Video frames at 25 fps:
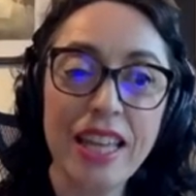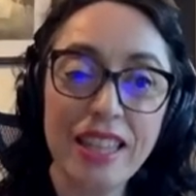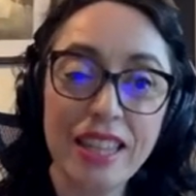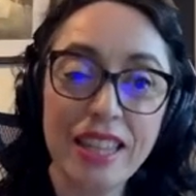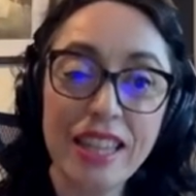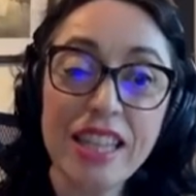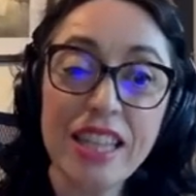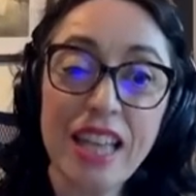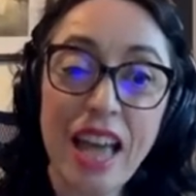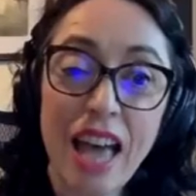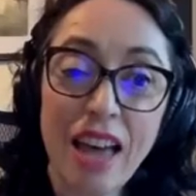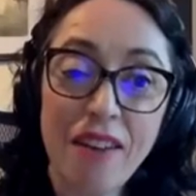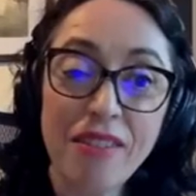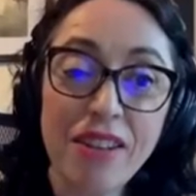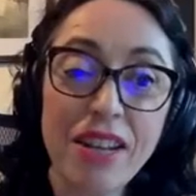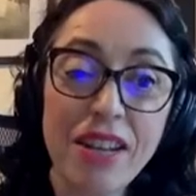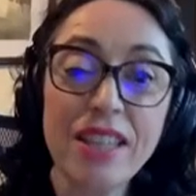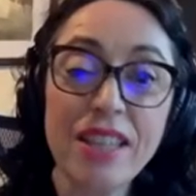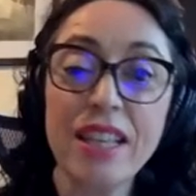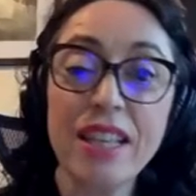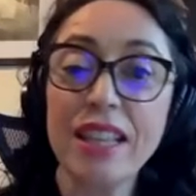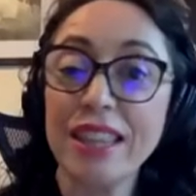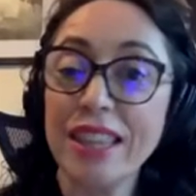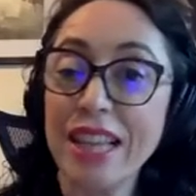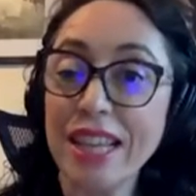this
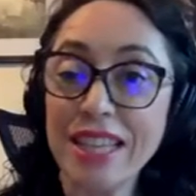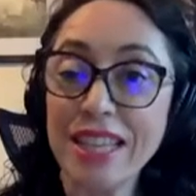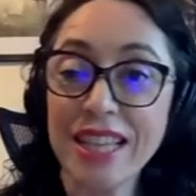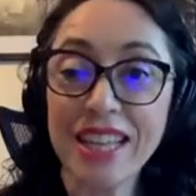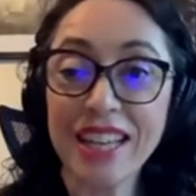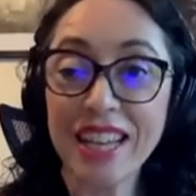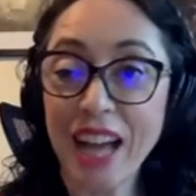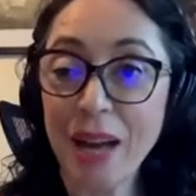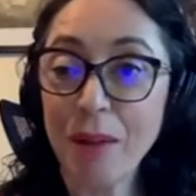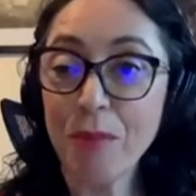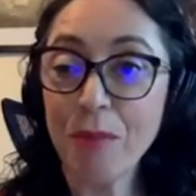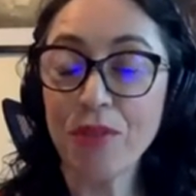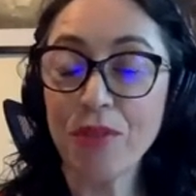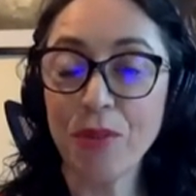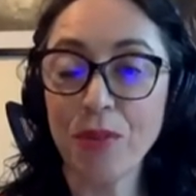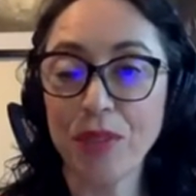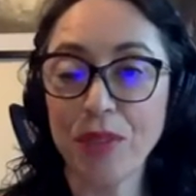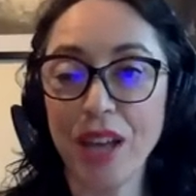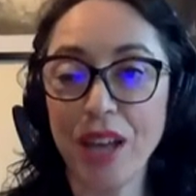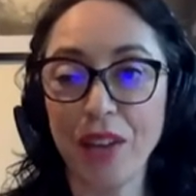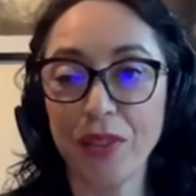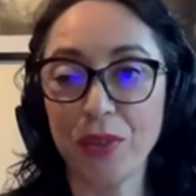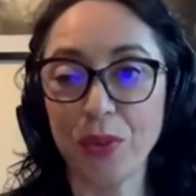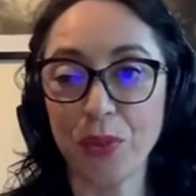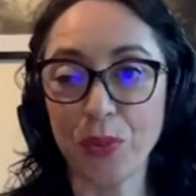evidence doesn't come from
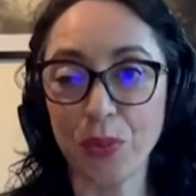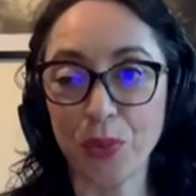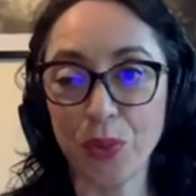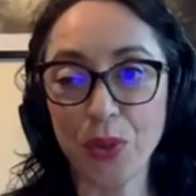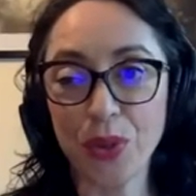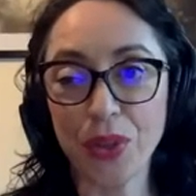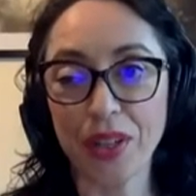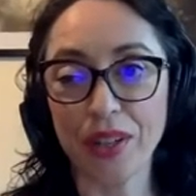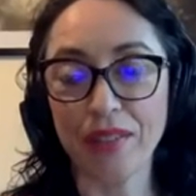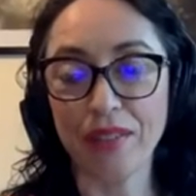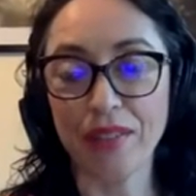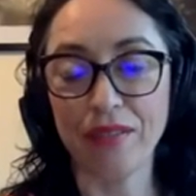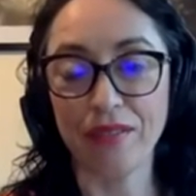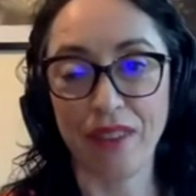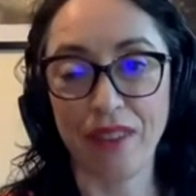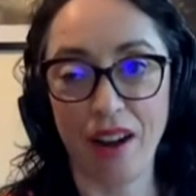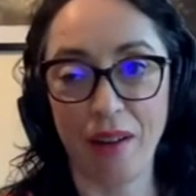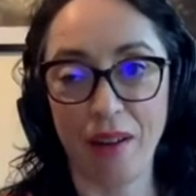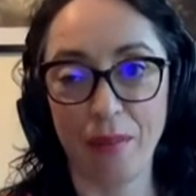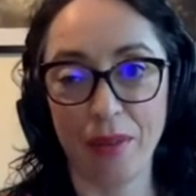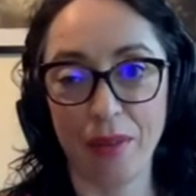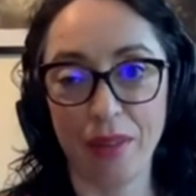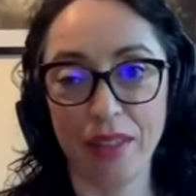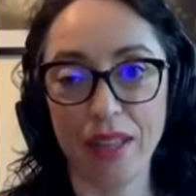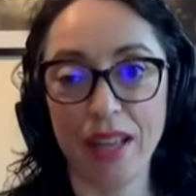the underwater
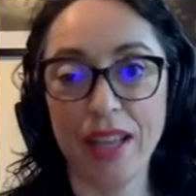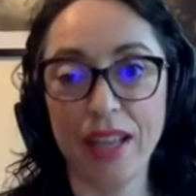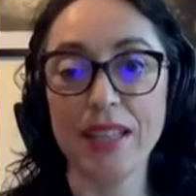environment.